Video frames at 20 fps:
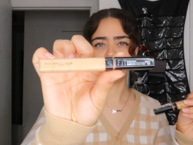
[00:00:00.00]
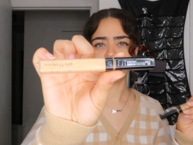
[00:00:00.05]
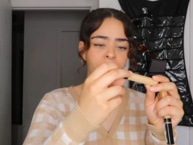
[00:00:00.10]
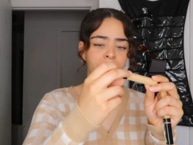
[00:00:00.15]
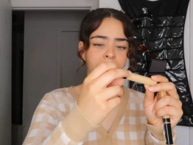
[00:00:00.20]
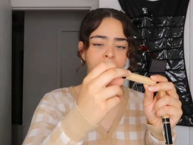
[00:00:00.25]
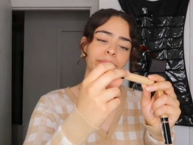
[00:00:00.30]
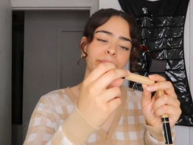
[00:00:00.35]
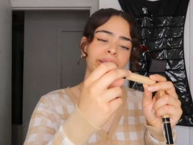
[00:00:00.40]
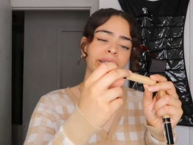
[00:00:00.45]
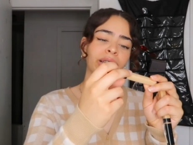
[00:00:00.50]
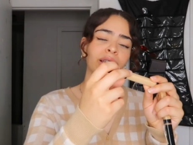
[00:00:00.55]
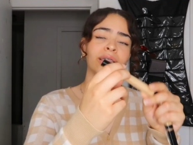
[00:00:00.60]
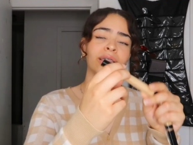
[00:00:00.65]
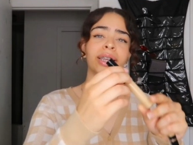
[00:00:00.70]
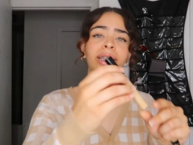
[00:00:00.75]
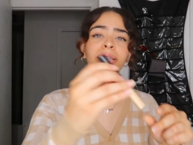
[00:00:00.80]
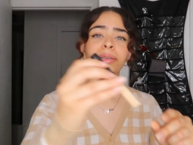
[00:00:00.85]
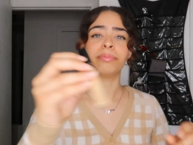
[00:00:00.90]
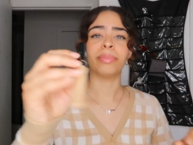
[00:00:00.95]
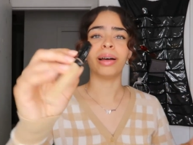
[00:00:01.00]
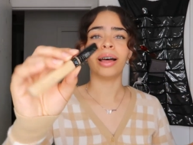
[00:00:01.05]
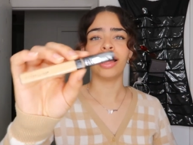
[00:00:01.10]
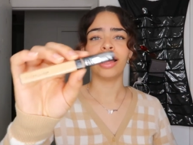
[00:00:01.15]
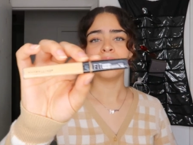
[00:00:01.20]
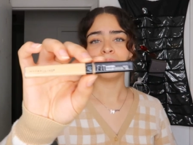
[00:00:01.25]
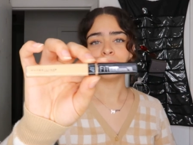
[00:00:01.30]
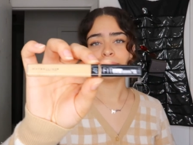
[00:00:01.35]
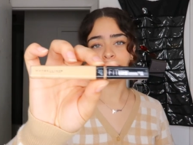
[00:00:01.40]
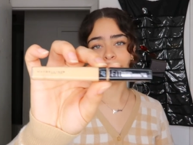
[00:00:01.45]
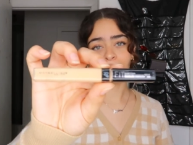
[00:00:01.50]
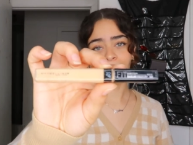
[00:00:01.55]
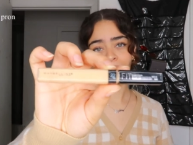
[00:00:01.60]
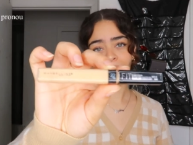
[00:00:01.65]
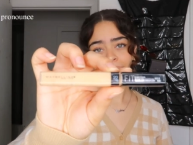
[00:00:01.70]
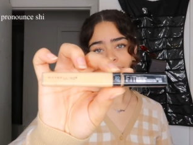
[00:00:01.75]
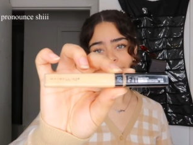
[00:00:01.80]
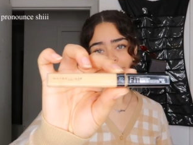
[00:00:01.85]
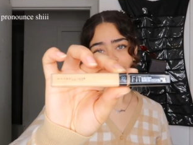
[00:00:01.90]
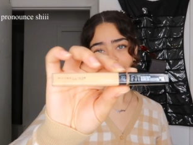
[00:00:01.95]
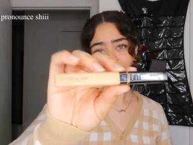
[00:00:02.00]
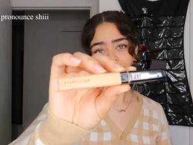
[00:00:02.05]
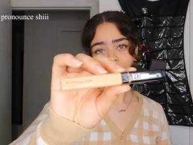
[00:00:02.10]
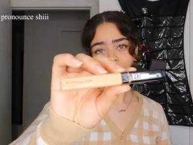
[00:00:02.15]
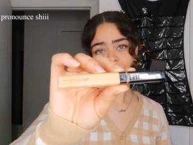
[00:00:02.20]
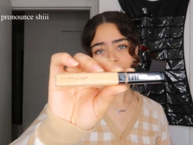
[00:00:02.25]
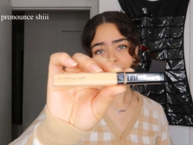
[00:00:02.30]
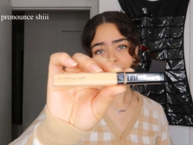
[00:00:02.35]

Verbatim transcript: Wheat B L E Bot Bly.